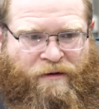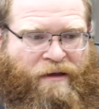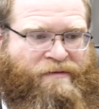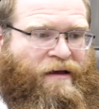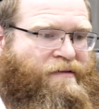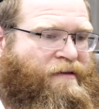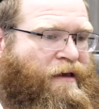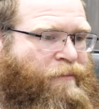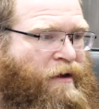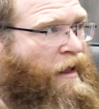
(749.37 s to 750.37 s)
Chazal say
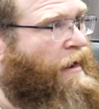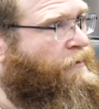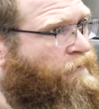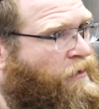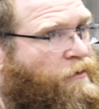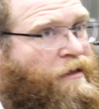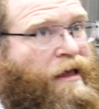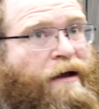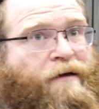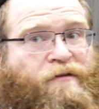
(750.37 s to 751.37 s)
about Yaakov Avinu, the
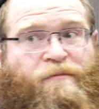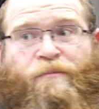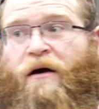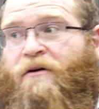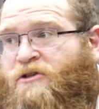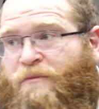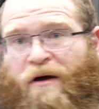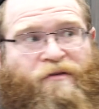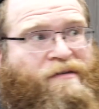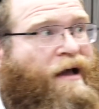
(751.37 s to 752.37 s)
Yaakov is Bachar
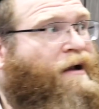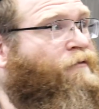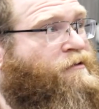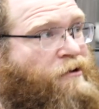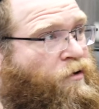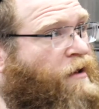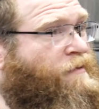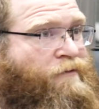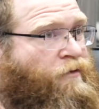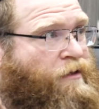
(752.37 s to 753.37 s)
Shebavis. Yaakov was the
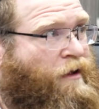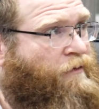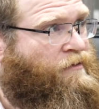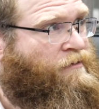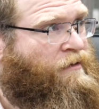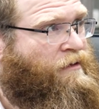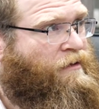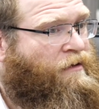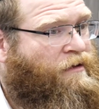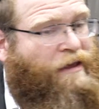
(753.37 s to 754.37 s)
greatest of all the Avos.
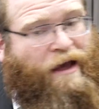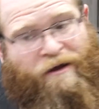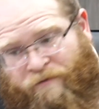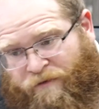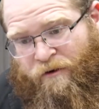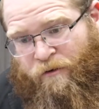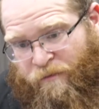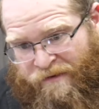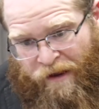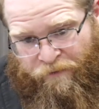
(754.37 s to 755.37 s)
Yaakov Avinu
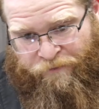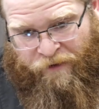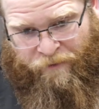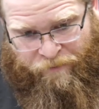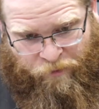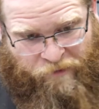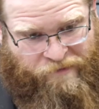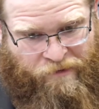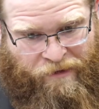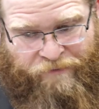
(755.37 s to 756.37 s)
himself, on a
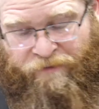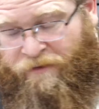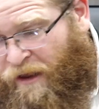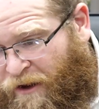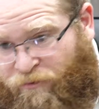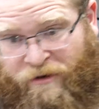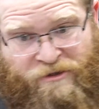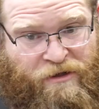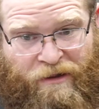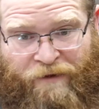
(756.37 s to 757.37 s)
personal level,
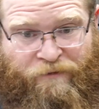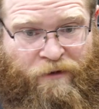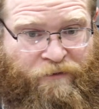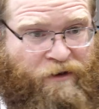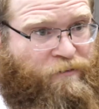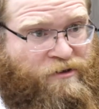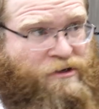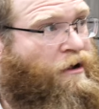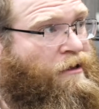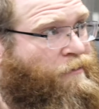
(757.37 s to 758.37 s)
reached a level of Adam
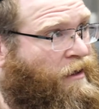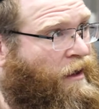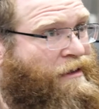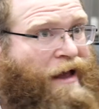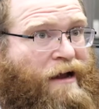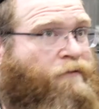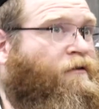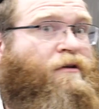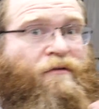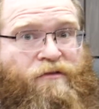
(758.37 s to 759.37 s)
Rishon Kaidem Ached. Yaakov
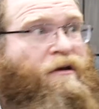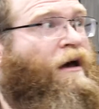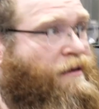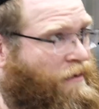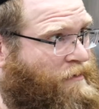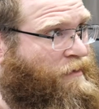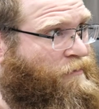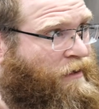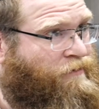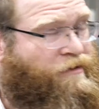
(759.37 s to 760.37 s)
Avinu never died on some
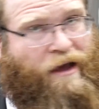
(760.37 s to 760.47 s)
level.